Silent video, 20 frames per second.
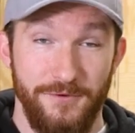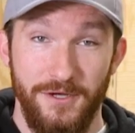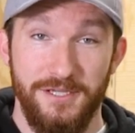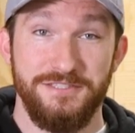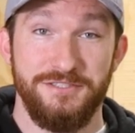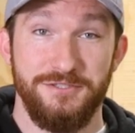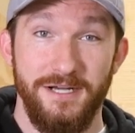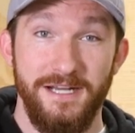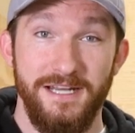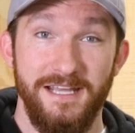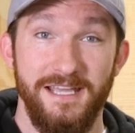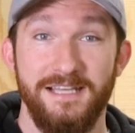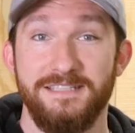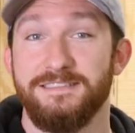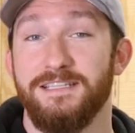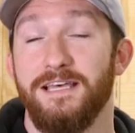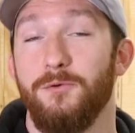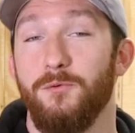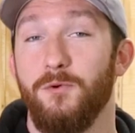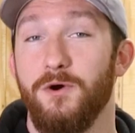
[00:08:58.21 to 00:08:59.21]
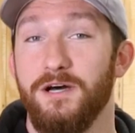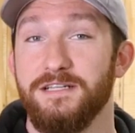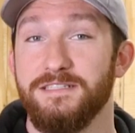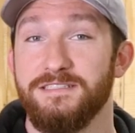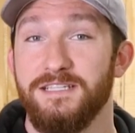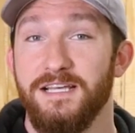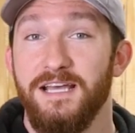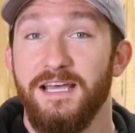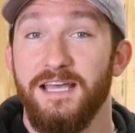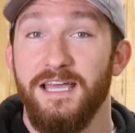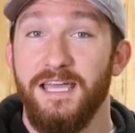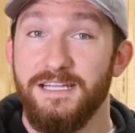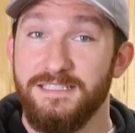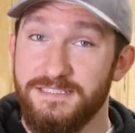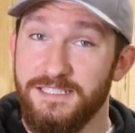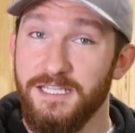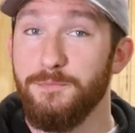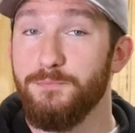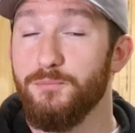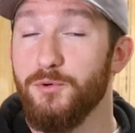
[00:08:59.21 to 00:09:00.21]
frustrating as that was,
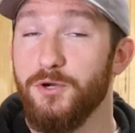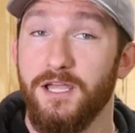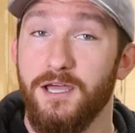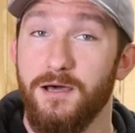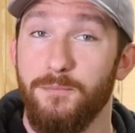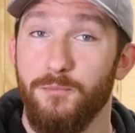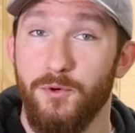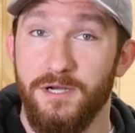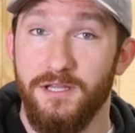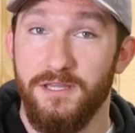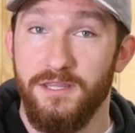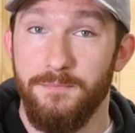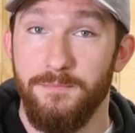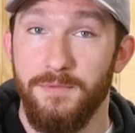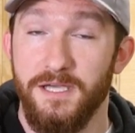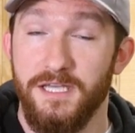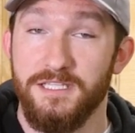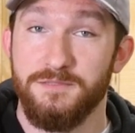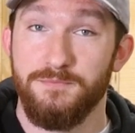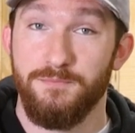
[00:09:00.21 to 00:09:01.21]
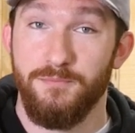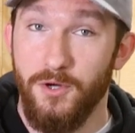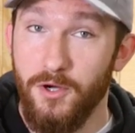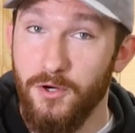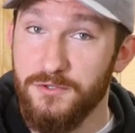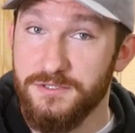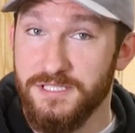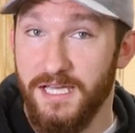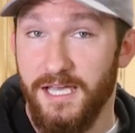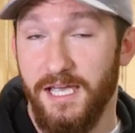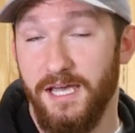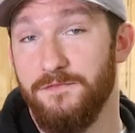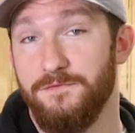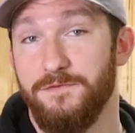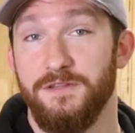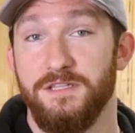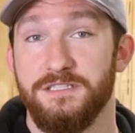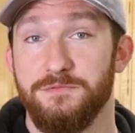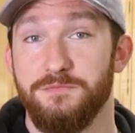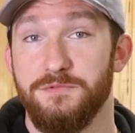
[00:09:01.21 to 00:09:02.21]
it did bring up one of the biggest pros I had
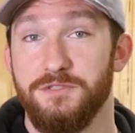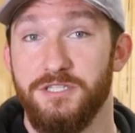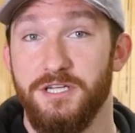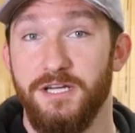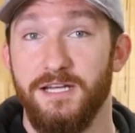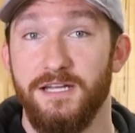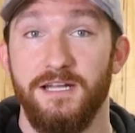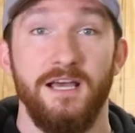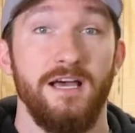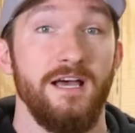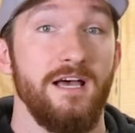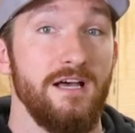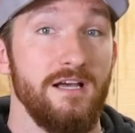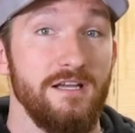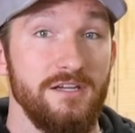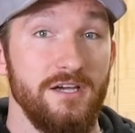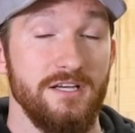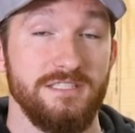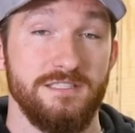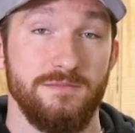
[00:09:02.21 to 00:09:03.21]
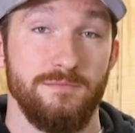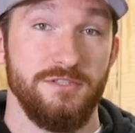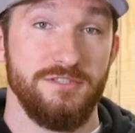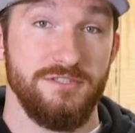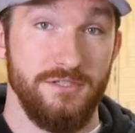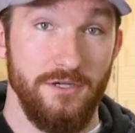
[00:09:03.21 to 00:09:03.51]
for this machine, customer